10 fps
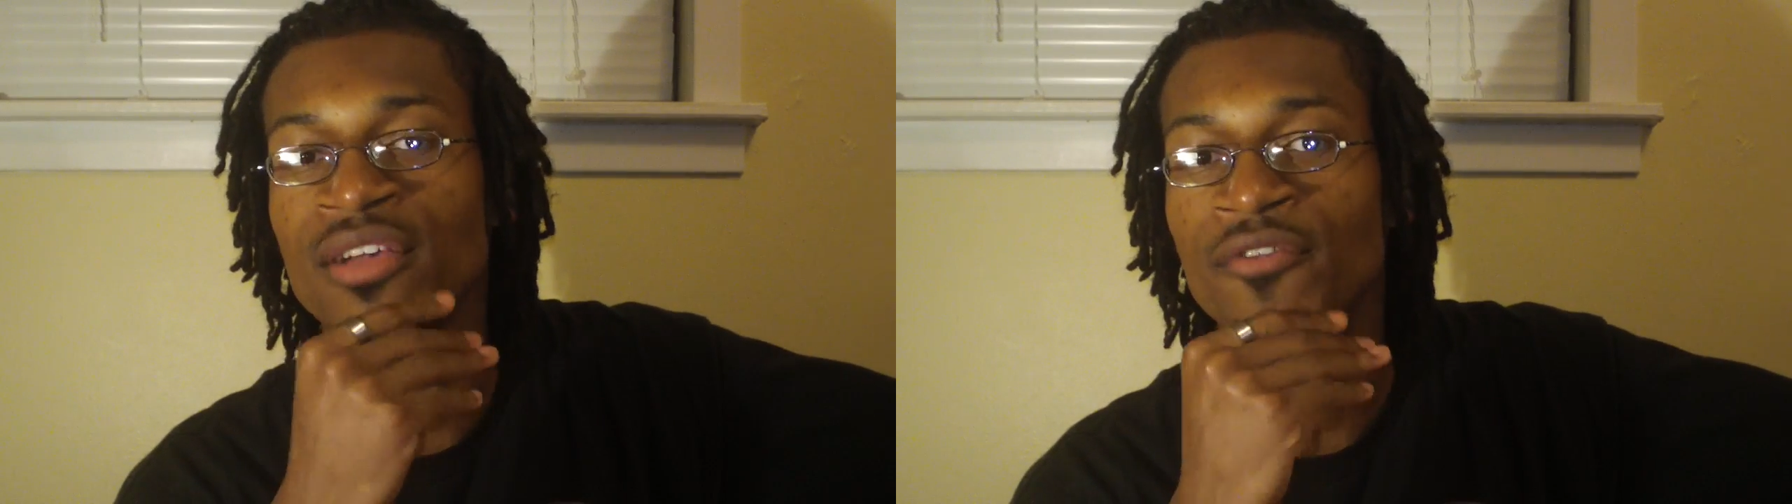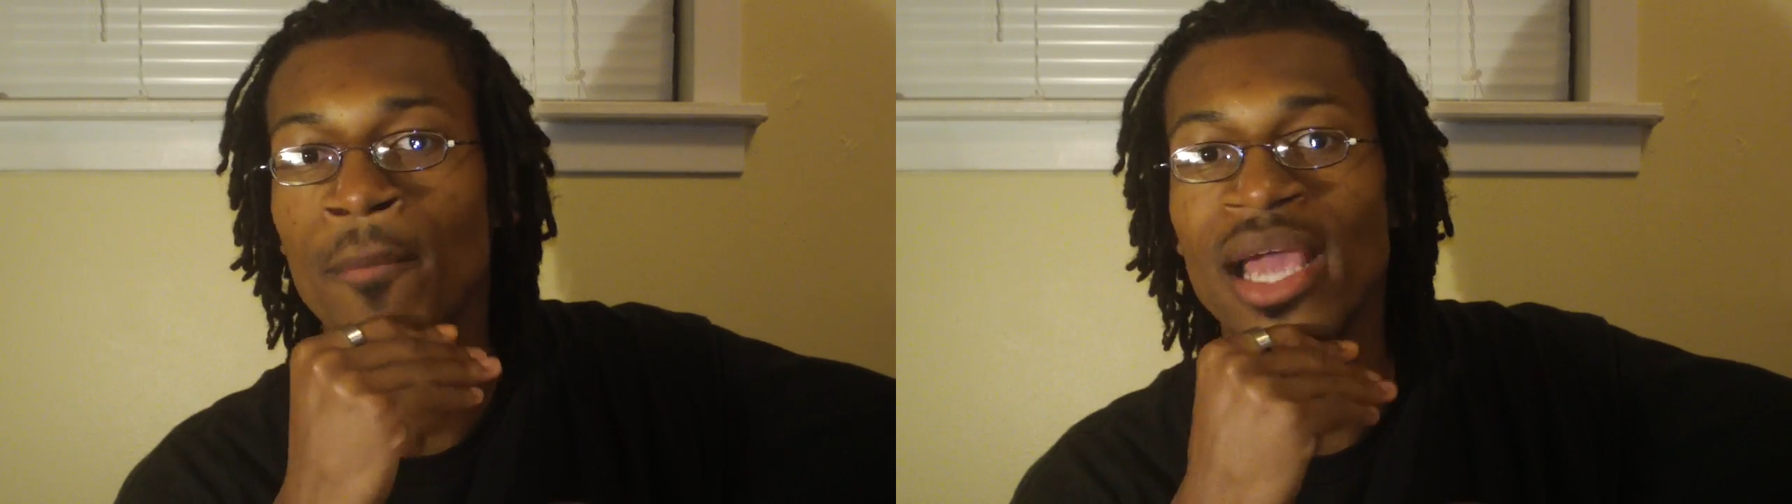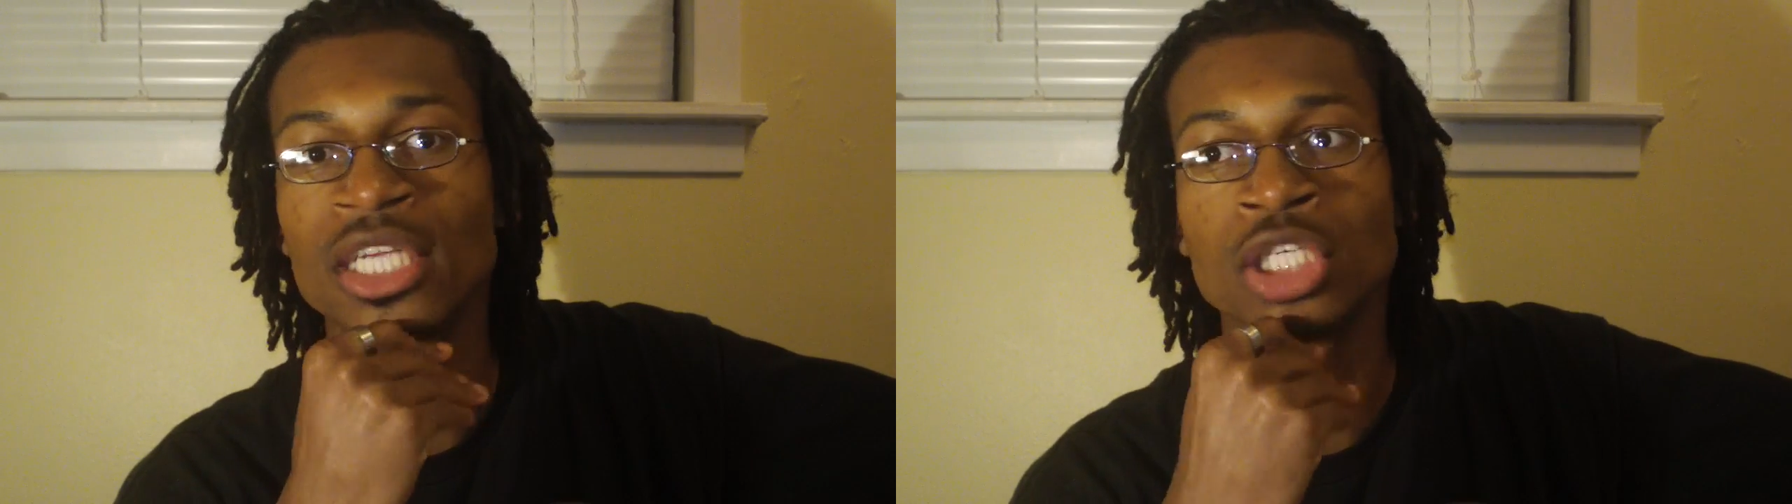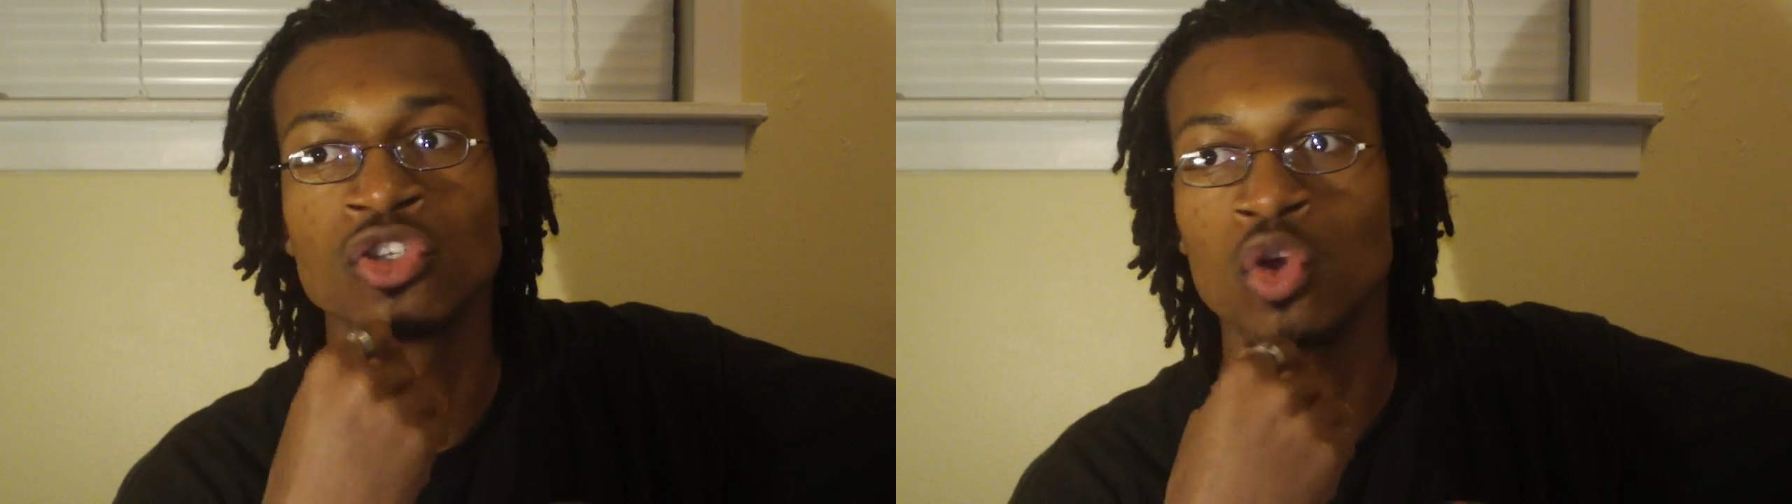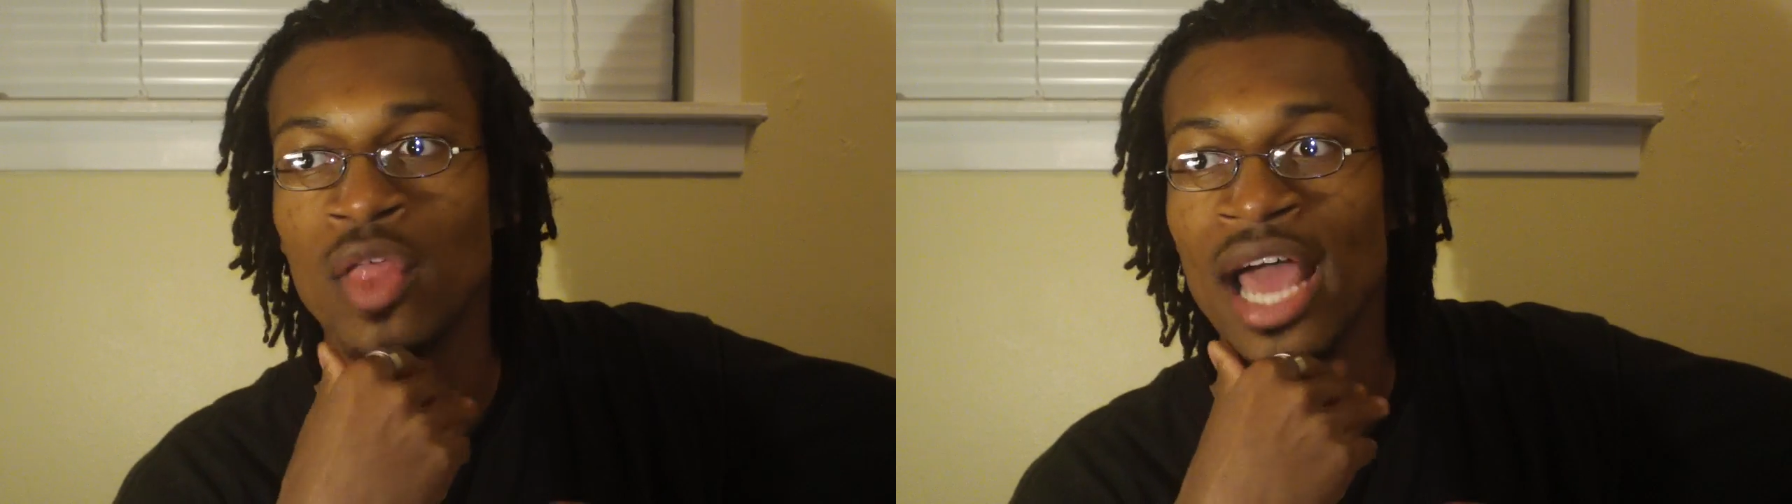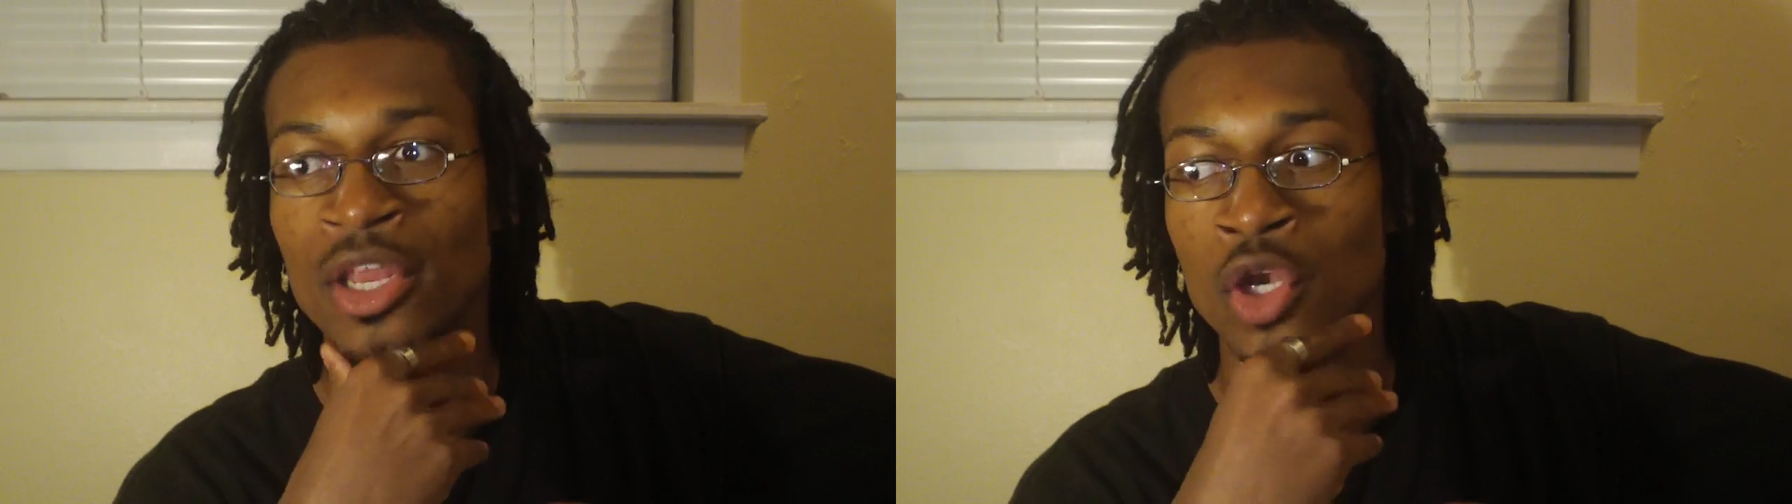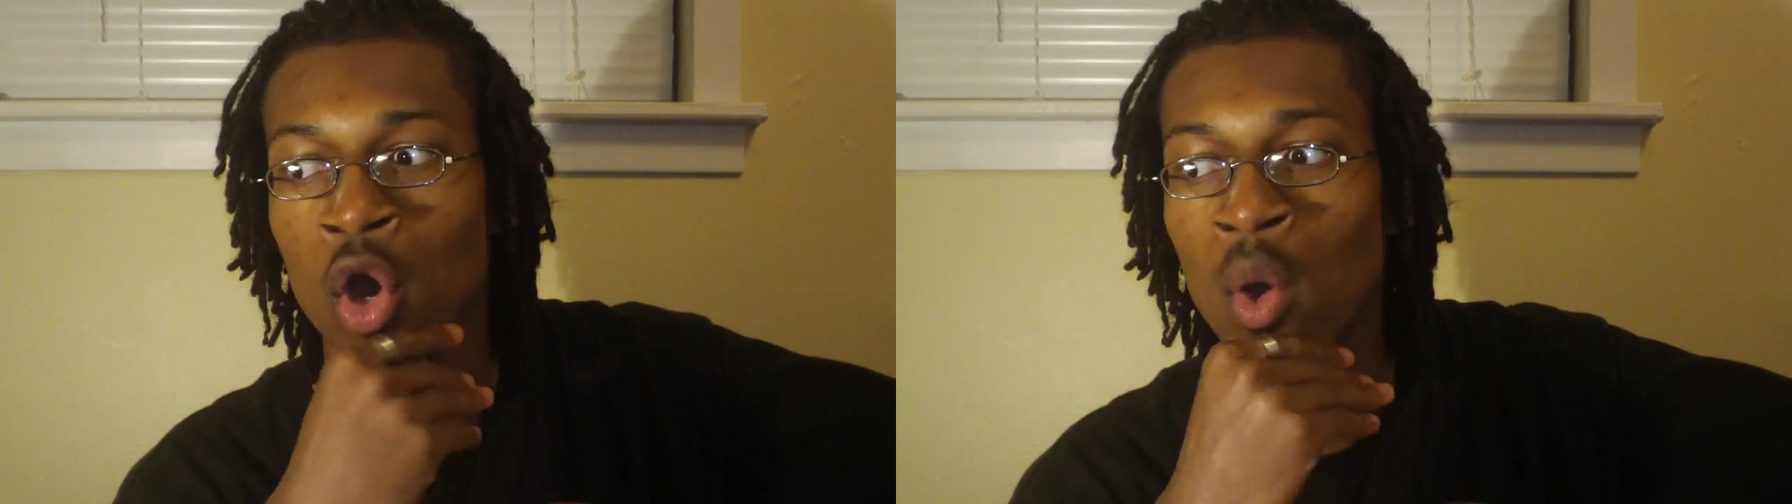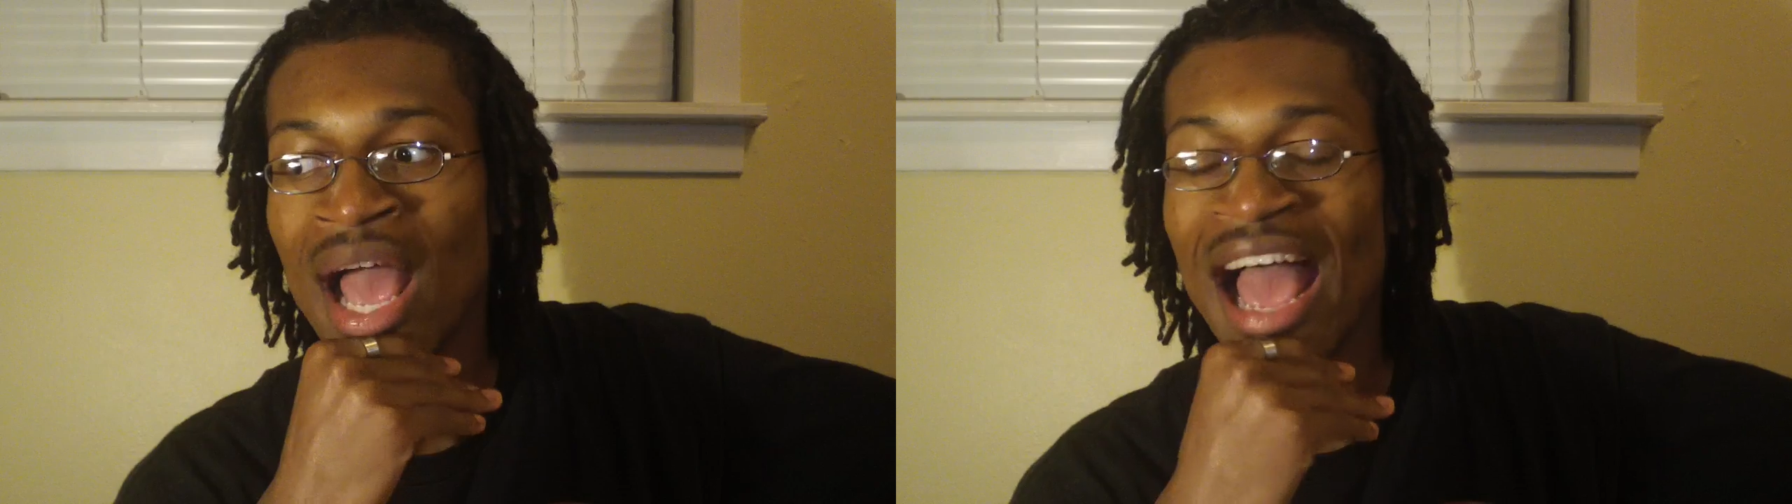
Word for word: information so that, you know,